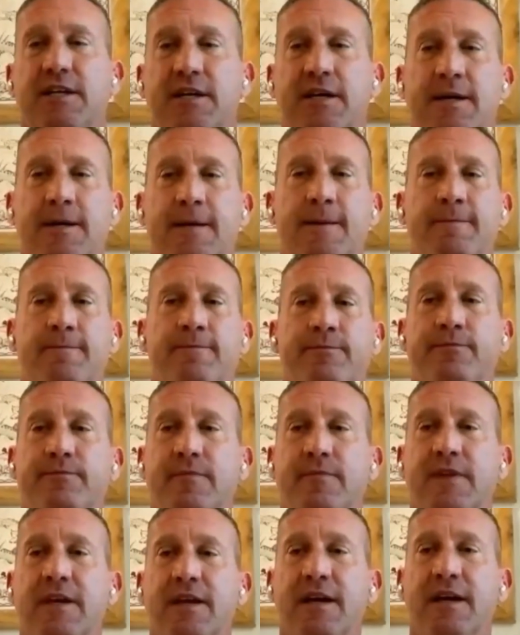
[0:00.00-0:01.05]
Um,
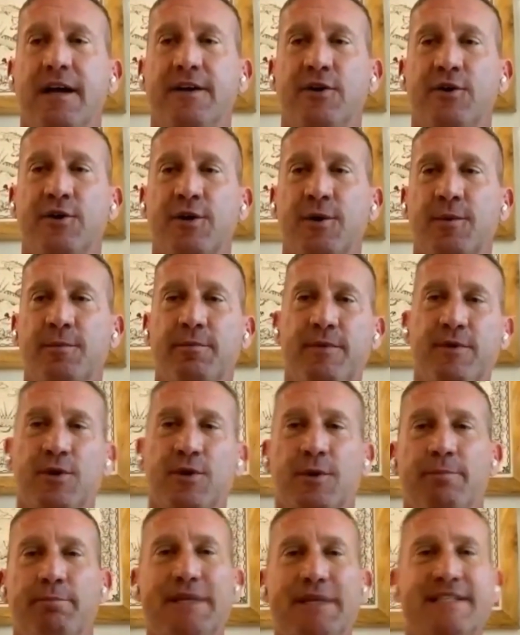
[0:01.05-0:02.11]
I know you're,
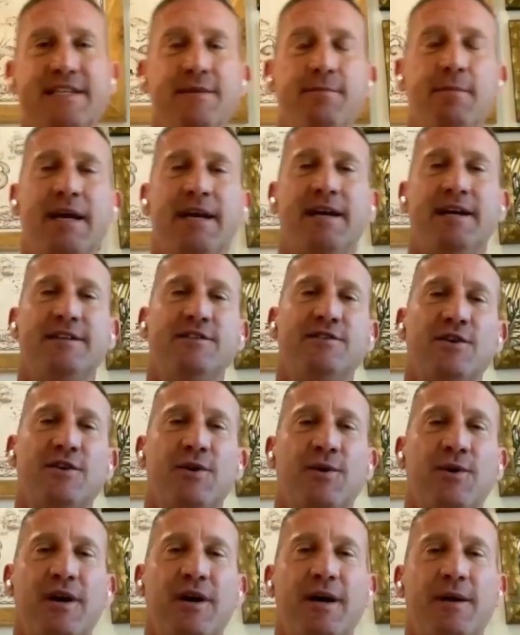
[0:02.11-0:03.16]
you're a busy man.
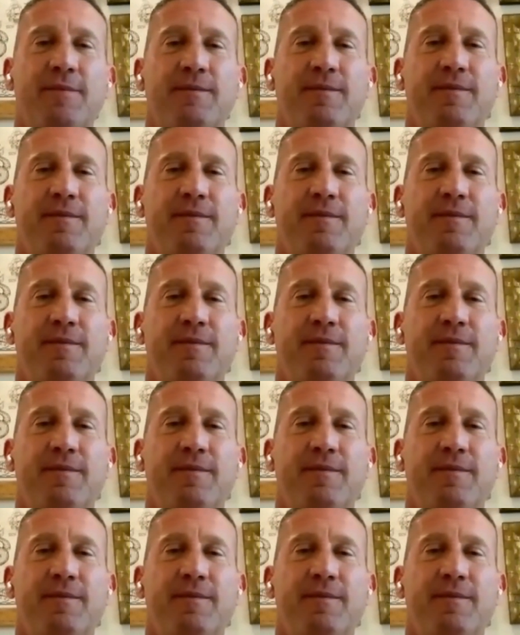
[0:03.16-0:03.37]
So I,